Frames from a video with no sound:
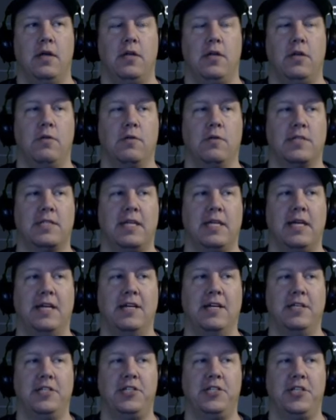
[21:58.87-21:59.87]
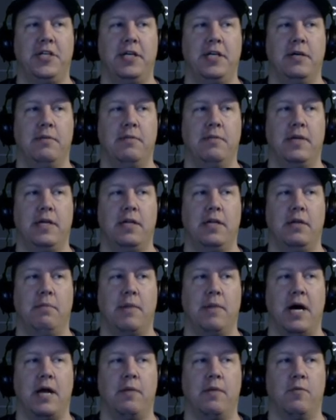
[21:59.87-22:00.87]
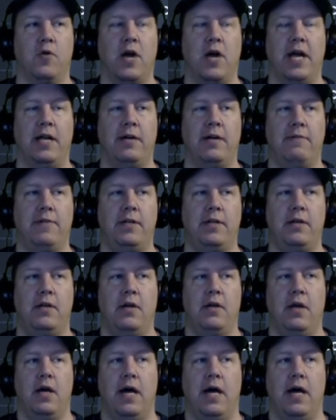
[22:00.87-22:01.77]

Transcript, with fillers: you will see a gem in the bottom right of it.